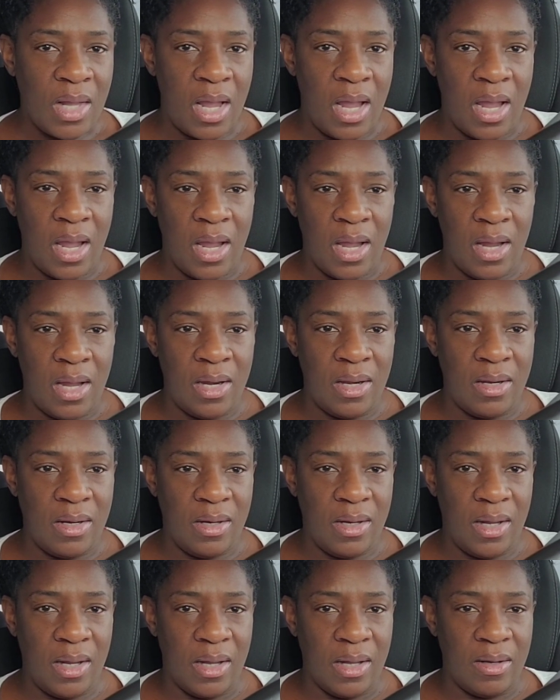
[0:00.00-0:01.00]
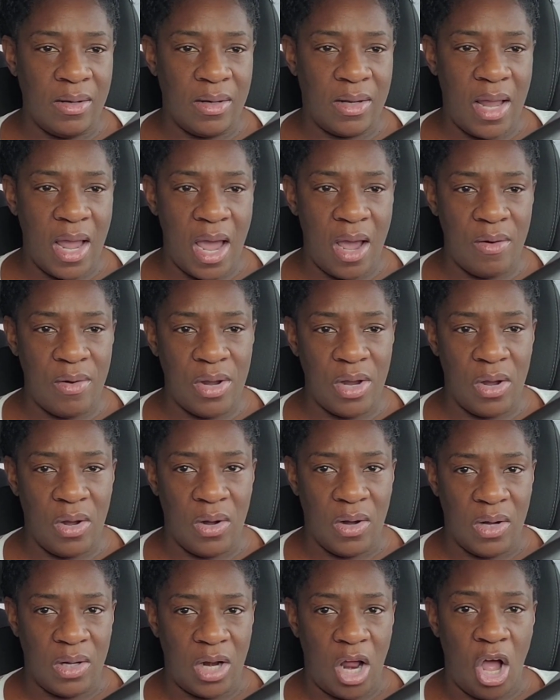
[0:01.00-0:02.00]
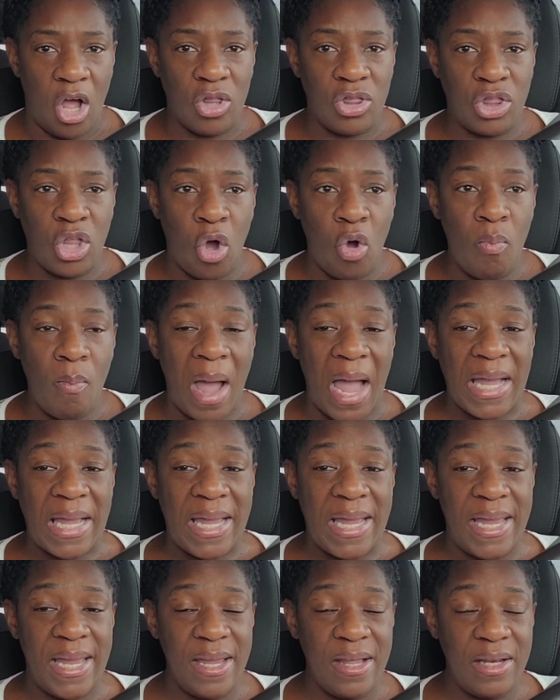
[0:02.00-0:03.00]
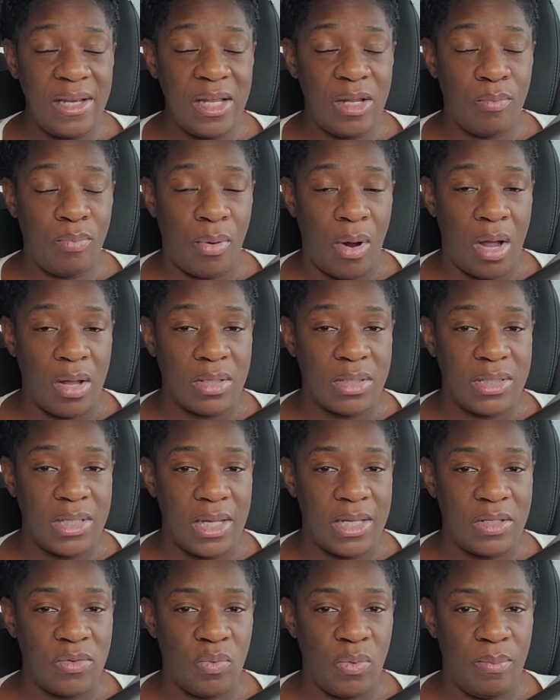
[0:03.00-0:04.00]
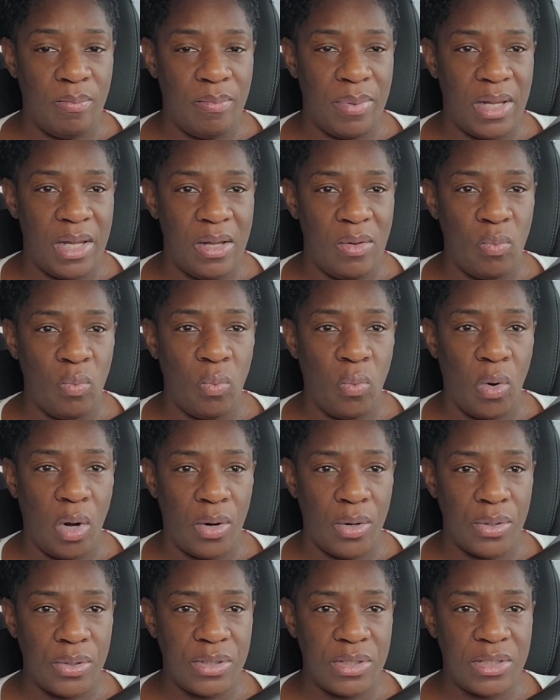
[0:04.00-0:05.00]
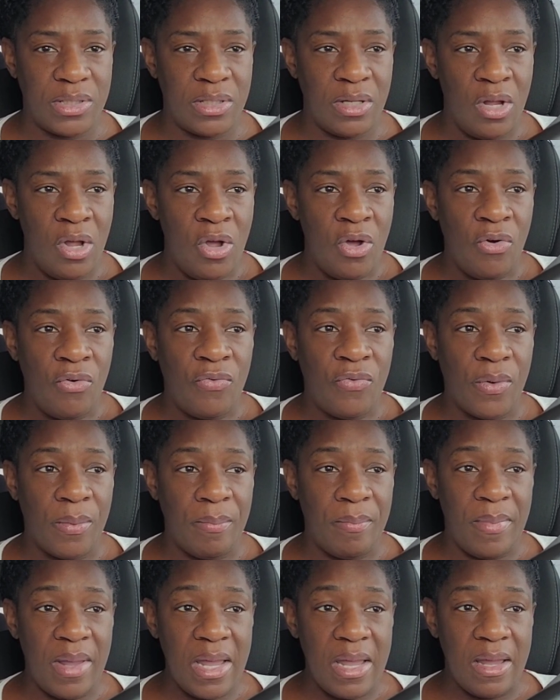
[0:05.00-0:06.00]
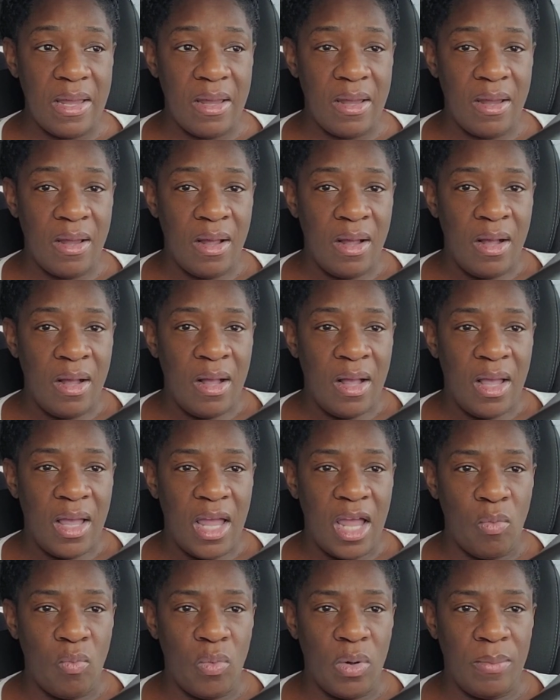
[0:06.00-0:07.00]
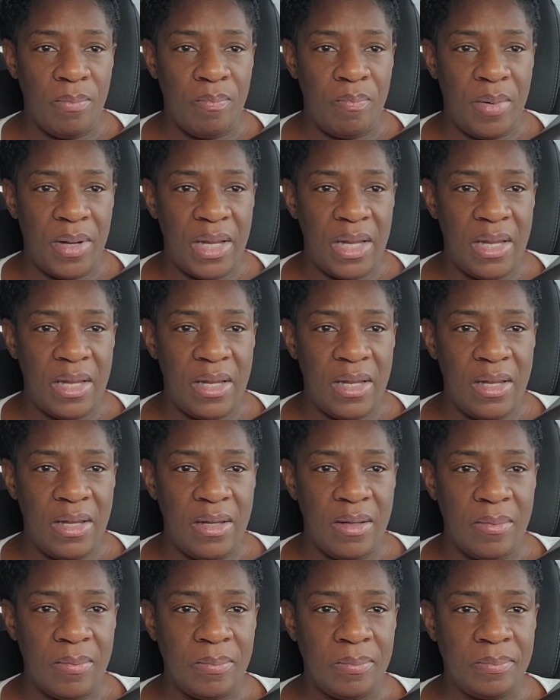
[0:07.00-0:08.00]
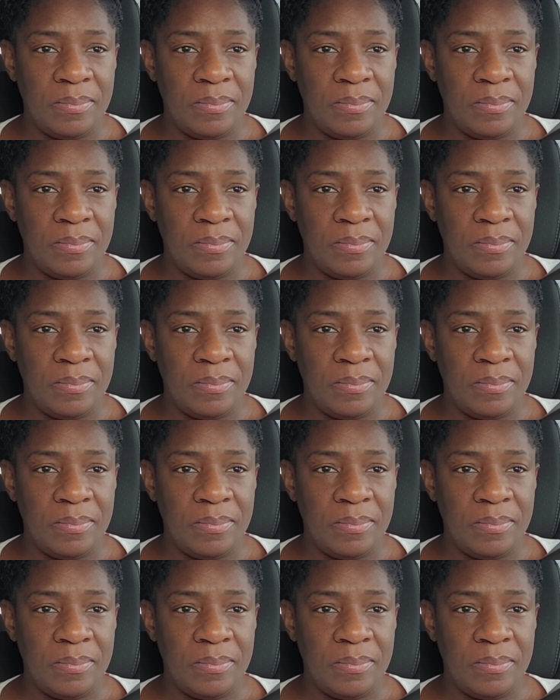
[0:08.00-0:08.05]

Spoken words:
and carry on. Although my healing process would be worse, for me, it would be